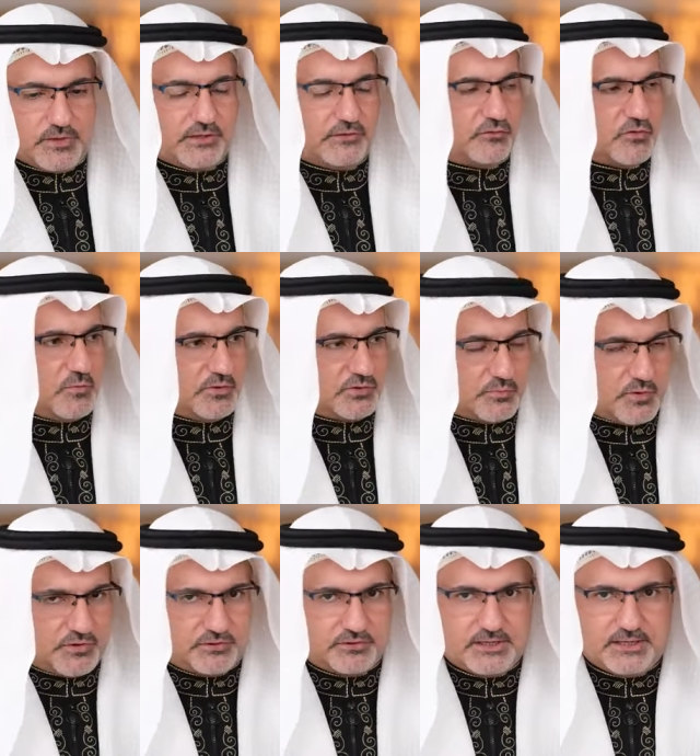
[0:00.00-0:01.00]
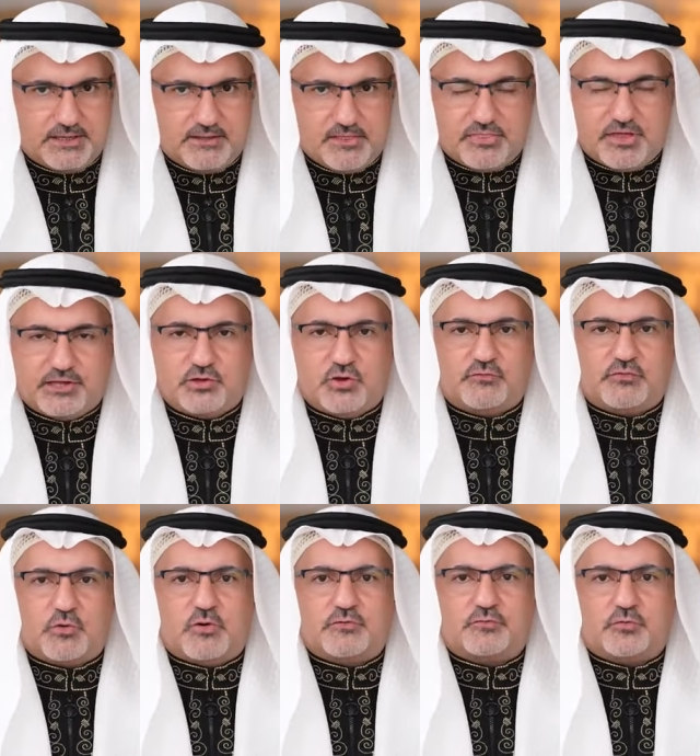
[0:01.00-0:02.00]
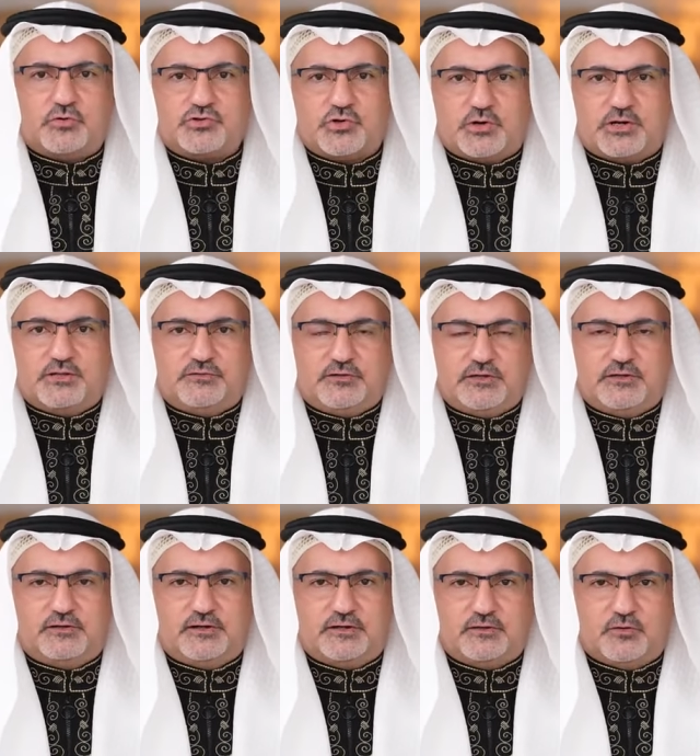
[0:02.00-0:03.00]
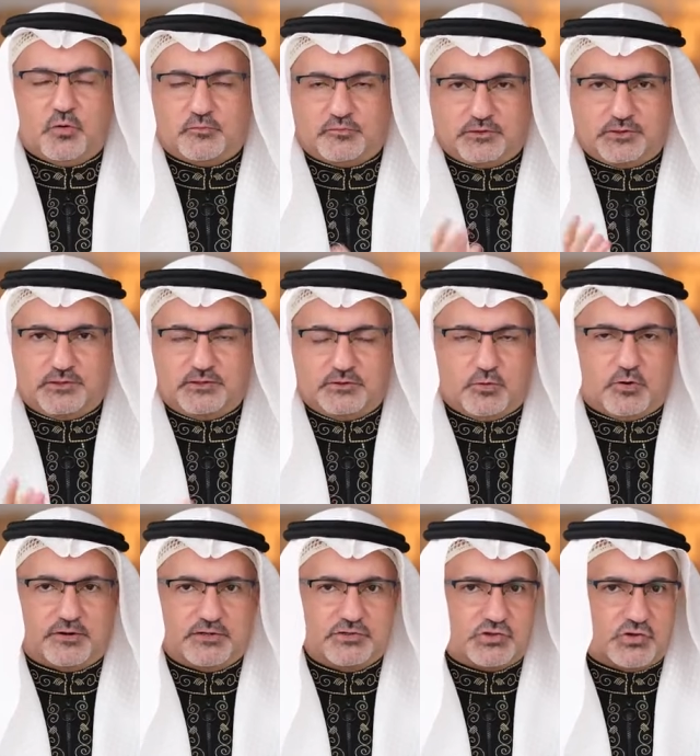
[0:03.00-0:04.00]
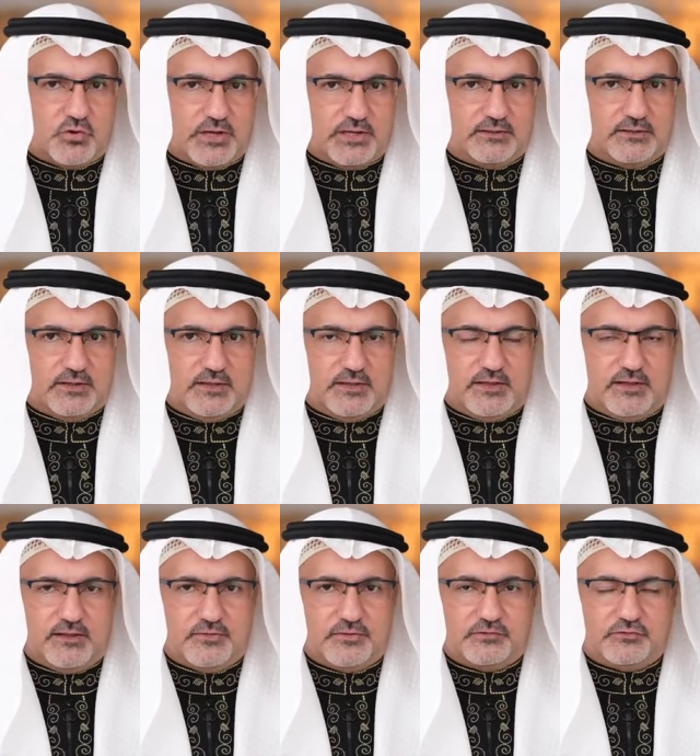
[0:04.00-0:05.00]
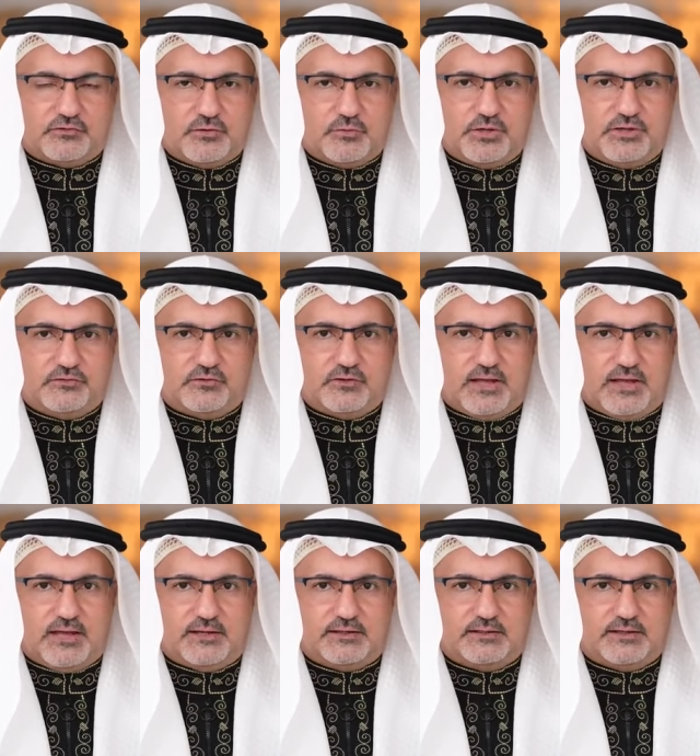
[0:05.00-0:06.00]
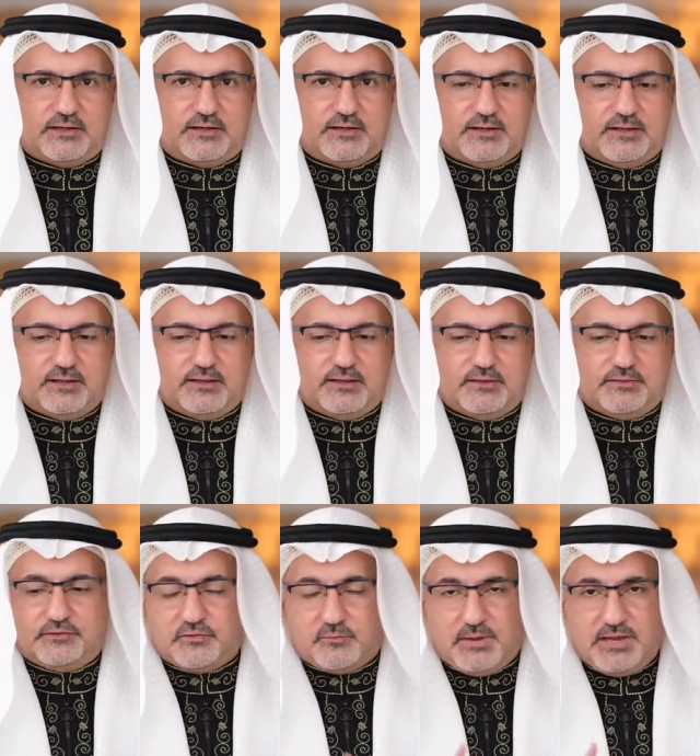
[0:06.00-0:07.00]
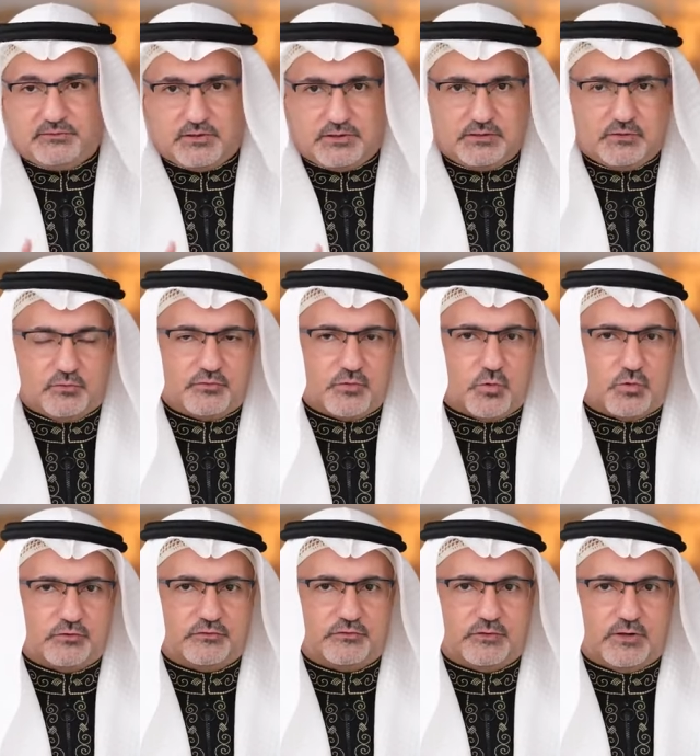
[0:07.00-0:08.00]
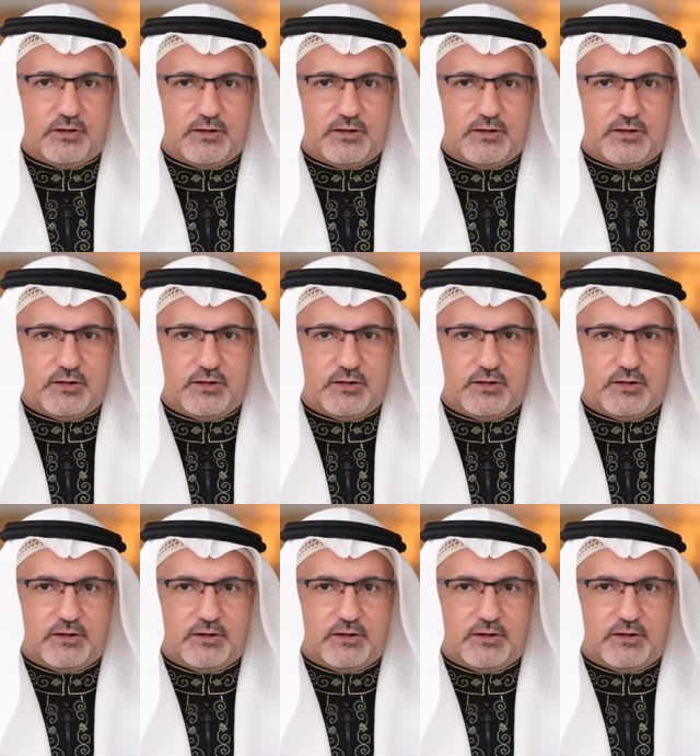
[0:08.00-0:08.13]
Thank you so much, brother. Thank you, everyone, for joining us here. Hopefully, you are enjoying this series and these amazing, of course,